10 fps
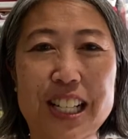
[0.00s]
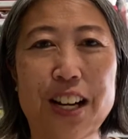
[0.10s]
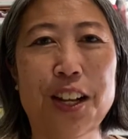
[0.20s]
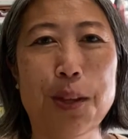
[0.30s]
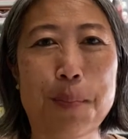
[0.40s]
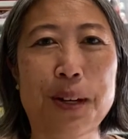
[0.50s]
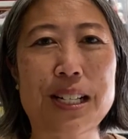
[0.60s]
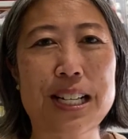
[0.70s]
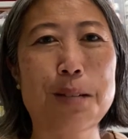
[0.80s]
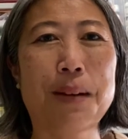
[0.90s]
to come too
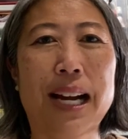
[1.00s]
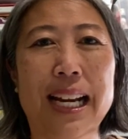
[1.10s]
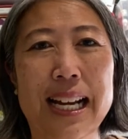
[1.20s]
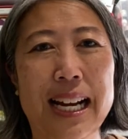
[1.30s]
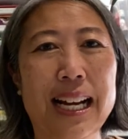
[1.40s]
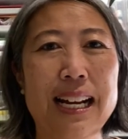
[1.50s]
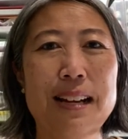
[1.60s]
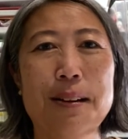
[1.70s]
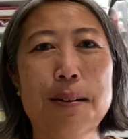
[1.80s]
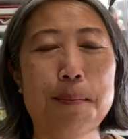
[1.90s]
now that he's officially
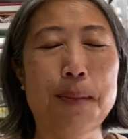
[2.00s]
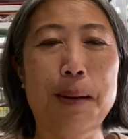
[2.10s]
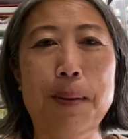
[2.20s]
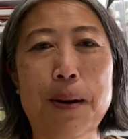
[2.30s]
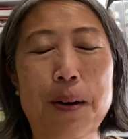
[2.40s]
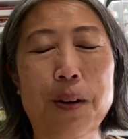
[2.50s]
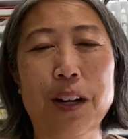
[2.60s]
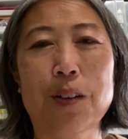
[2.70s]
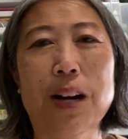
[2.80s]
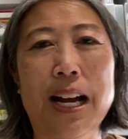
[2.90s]
on the books as
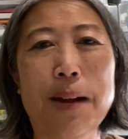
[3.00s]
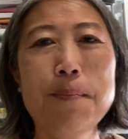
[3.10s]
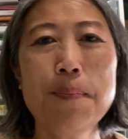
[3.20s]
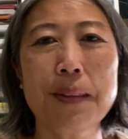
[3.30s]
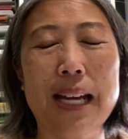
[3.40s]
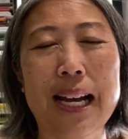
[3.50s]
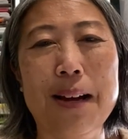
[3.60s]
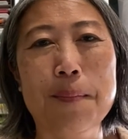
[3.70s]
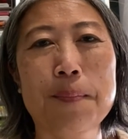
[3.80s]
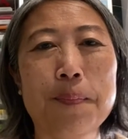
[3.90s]
my uh, my
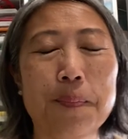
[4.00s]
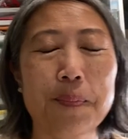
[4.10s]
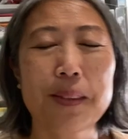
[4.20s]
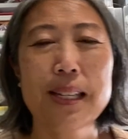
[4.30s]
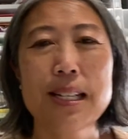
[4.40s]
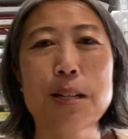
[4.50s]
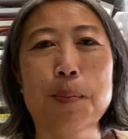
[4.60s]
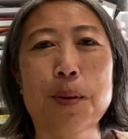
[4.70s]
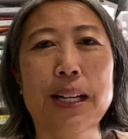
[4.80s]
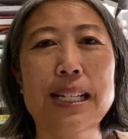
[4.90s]
partner in
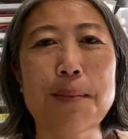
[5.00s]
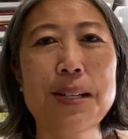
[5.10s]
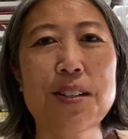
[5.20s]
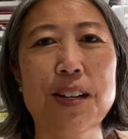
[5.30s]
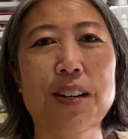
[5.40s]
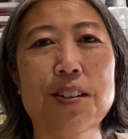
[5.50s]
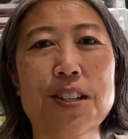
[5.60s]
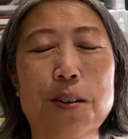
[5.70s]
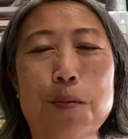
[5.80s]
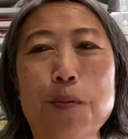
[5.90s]
crime, um,
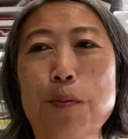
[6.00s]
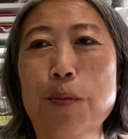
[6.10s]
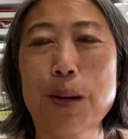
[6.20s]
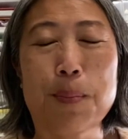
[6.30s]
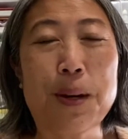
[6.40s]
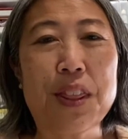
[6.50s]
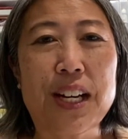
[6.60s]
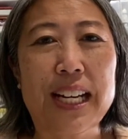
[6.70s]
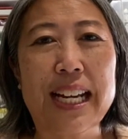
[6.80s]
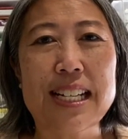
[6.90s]
supporting
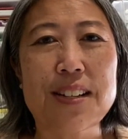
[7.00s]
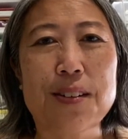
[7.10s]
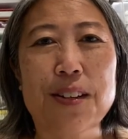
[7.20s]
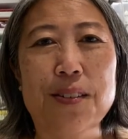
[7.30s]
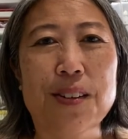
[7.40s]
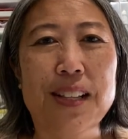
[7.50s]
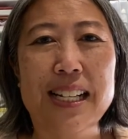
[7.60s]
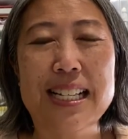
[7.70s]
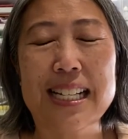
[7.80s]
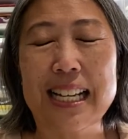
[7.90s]
demonstrators. So
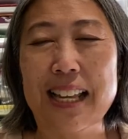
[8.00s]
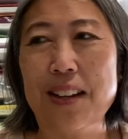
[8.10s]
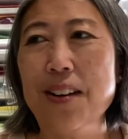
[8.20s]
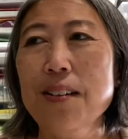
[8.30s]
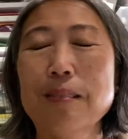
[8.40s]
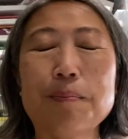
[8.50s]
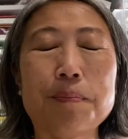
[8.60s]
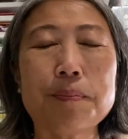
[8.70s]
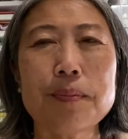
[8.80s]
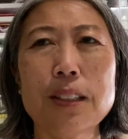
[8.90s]
we're both going to get to
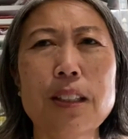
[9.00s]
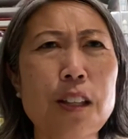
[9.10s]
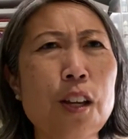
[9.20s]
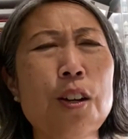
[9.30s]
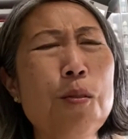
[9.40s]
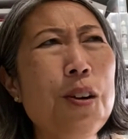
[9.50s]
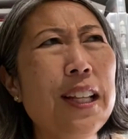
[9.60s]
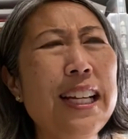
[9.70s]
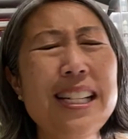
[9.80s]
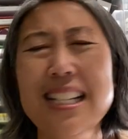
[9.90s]
go to New Orleans
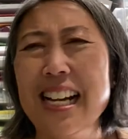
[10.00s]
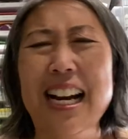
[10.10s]
together.